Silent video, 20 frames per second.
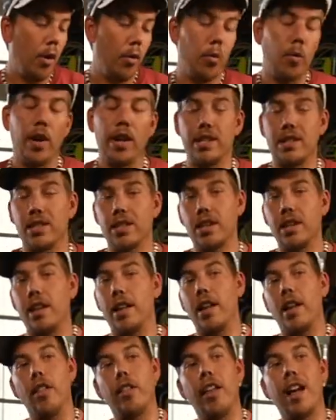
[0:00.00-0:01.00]
which
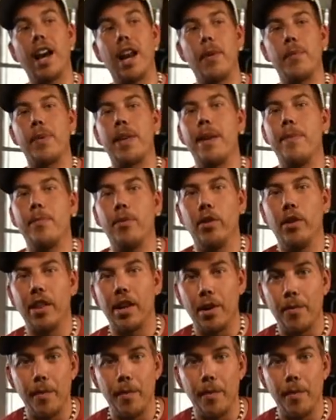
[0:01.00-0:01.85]
a lot of people in